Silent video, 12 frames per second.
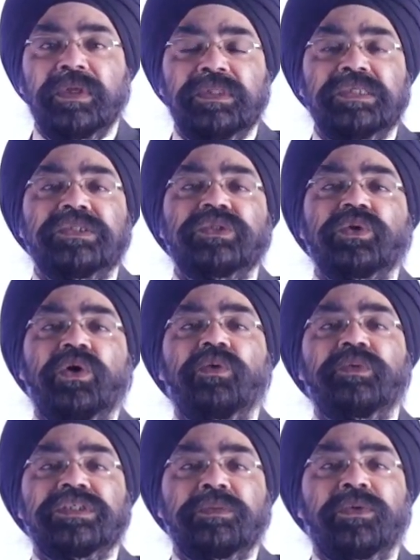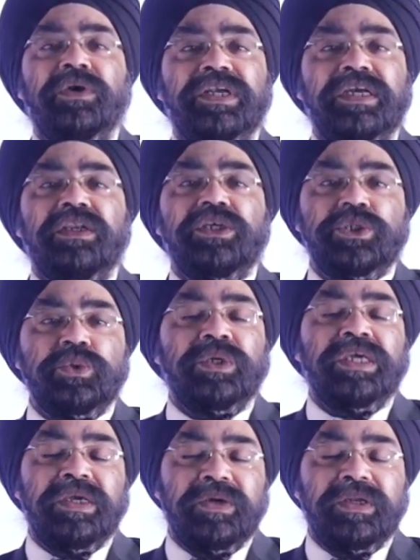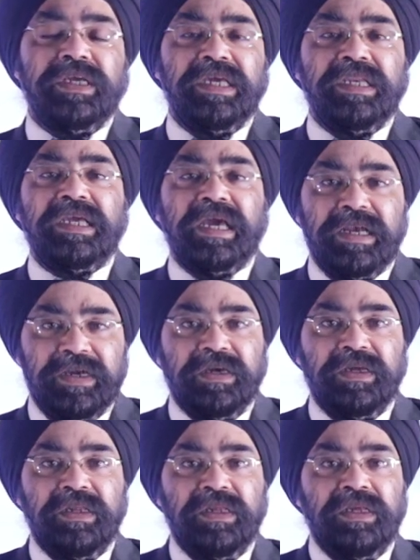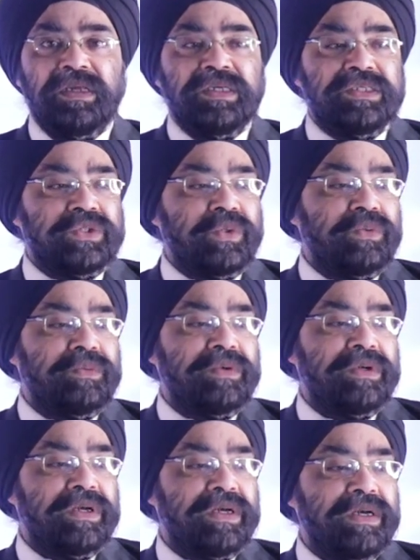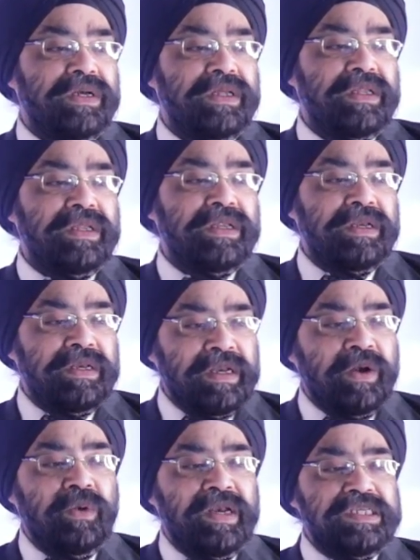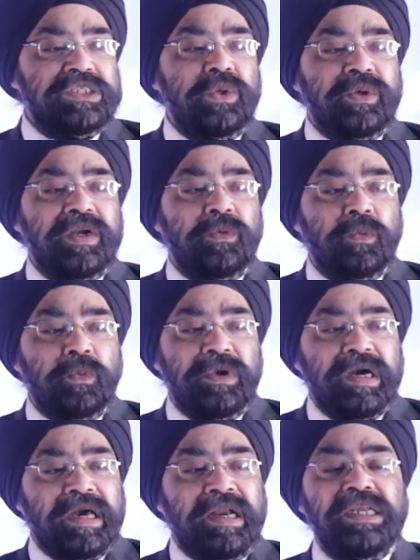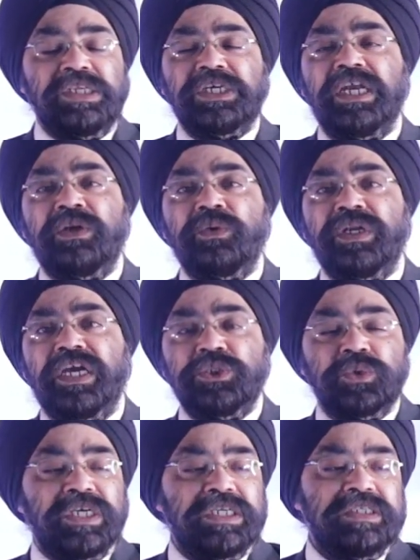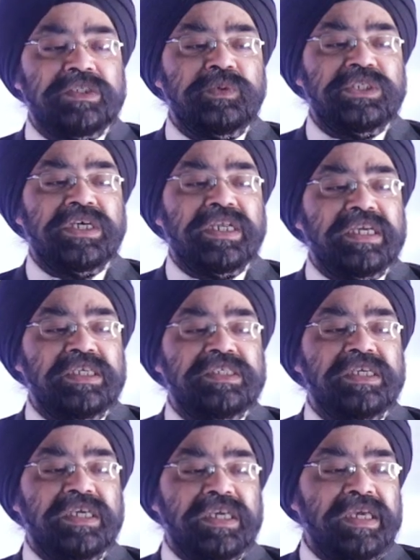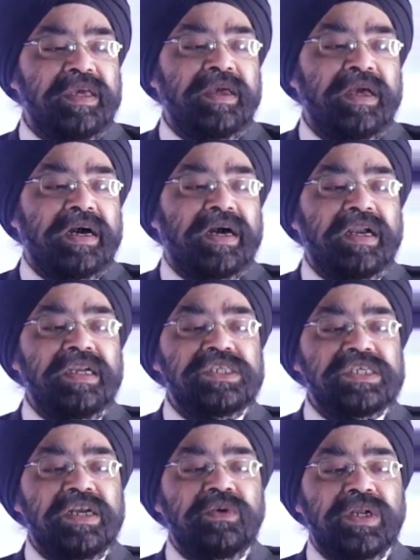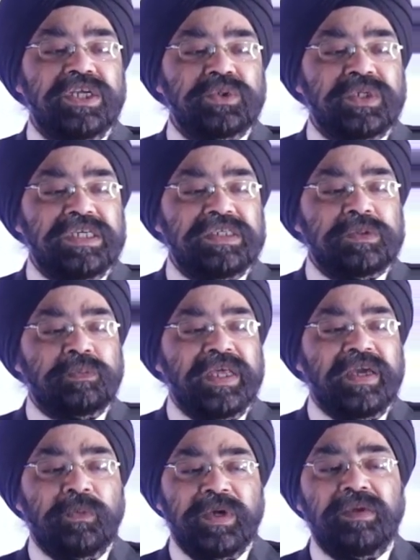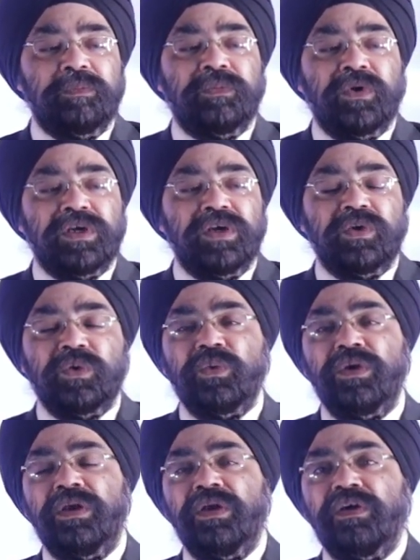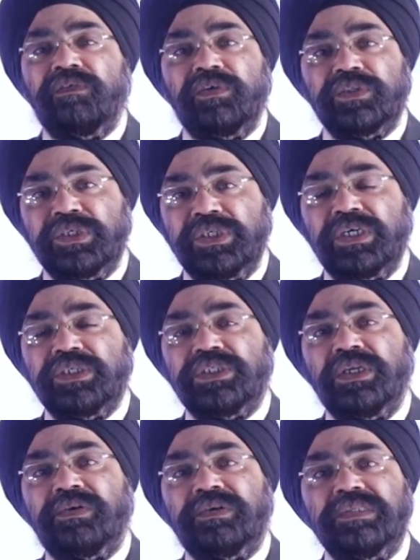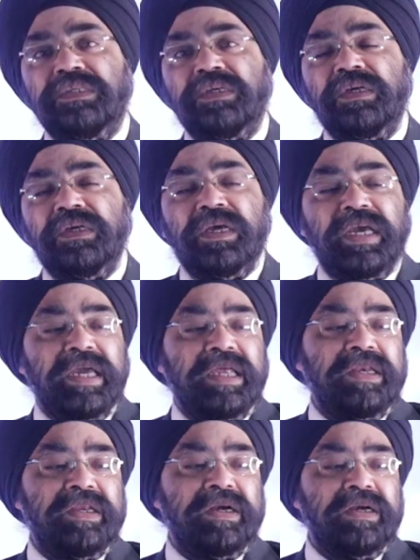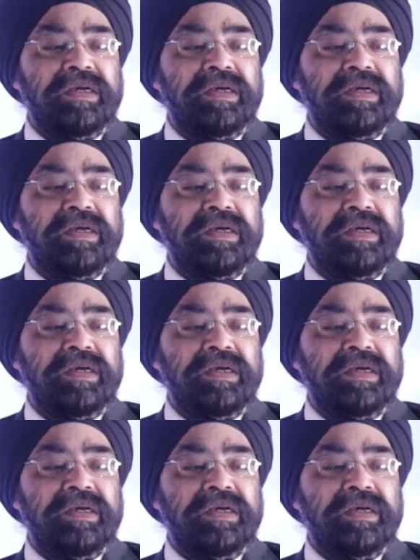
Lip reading: this is always a political issue here in Canada. So now let's look at early childhood educators, which are ECE. Early childhood educators play a very important role for the young children, and